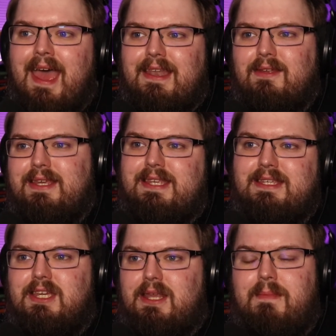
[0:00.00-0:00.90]
Now, this is
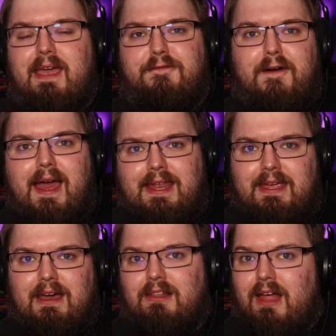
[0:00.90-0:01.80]
going to make fighting
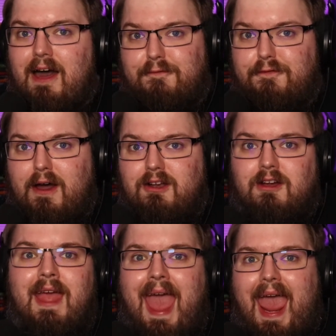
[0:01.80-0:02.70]
a lot funner
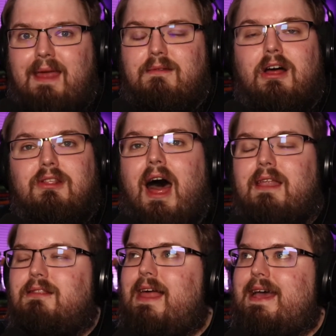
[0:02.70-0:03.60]
and a lot less